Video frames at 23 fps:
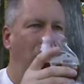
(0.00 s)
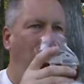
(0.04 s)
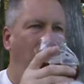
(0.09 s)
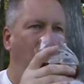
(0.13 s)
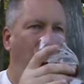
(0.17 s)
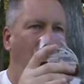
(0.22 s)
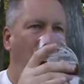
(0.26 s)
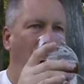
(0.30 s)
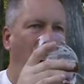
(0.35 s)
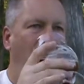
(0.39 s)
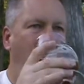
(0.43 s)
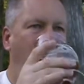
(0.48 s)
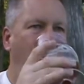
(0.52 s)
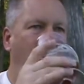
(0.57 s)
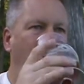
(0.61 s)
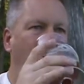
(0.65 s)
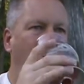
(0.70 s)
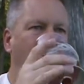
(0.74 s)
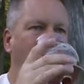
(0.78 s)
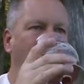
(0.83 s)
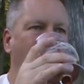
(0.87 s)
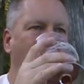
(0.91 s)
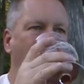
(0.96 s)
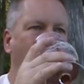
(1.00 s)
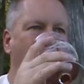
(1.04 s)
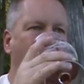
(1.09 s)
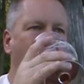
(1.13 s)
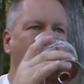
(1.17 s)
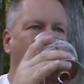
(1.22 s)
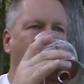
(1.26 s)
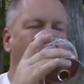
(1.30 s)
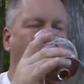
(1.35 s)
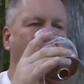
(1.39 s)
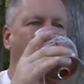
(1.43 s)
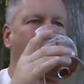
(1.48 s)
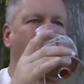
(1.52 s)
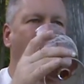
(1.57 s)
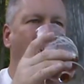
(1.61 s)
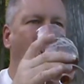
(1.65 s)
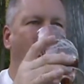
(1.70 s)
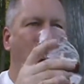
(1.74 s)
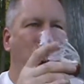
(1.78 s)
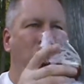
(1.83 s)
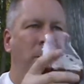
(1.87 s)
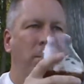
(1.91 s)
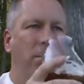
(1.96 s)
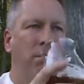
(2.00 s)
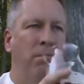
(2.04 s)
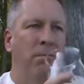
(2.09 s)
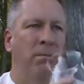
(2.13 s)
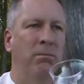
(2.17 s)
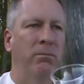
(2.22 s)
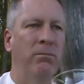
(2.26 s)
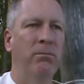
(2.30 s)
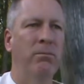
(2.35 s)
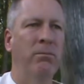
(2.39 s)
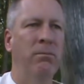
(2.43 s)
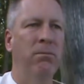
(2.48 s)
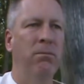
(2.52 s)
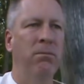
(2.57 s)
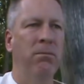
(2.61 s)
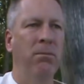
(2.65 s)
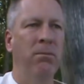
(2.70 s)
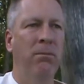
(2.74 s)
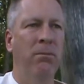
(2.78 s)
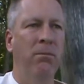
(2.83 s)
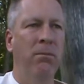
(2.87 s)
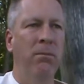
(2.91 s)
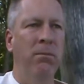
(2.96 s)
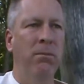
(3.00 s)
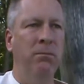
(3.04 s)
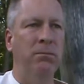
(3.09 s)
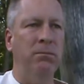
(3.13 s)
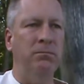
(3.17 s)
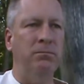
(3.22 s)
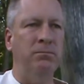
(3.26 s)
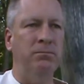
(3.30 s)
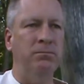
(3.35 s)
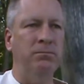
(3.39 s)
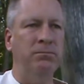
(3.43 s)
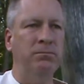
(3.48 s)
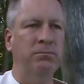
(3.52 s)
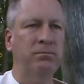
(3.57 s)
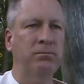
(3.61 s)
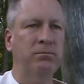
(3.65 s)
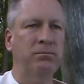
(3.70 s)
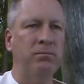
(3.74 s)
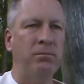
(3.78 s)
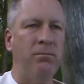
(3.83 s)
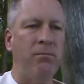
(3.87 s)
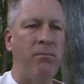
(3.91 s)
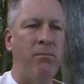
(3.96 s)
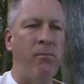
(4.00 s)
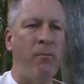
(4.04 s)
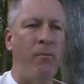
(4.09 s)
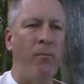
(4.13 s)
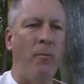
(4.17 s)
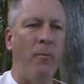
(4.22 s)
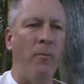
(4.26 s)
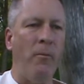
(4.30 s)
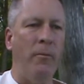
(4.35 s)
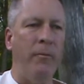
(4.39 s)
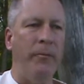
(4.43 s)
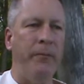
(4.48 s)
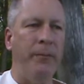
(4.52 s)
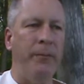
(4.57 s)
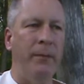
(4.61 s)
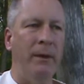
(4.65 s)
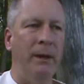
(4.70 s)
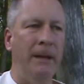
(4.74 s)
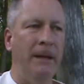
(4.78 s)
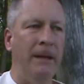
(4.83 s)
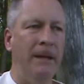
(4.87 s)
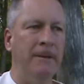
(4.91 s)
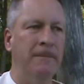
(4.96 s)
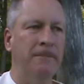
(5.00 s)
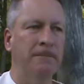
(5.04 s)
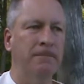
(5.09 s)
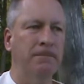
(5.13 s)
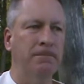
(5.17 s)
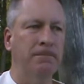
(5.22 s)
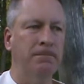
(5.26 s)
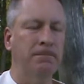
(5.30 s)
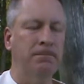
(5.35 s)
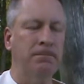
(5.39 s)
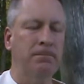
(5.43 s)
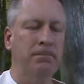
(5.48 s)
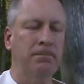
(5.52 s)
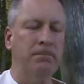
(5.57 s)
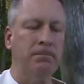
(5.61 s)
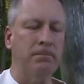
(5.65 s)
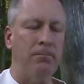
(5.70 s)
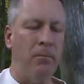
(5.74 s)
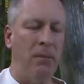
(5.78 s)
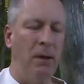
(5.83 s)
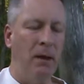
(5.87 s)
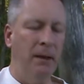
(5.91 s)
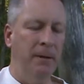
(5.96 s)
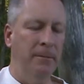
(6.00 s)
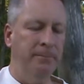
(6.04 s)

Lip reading: Nobody speaks.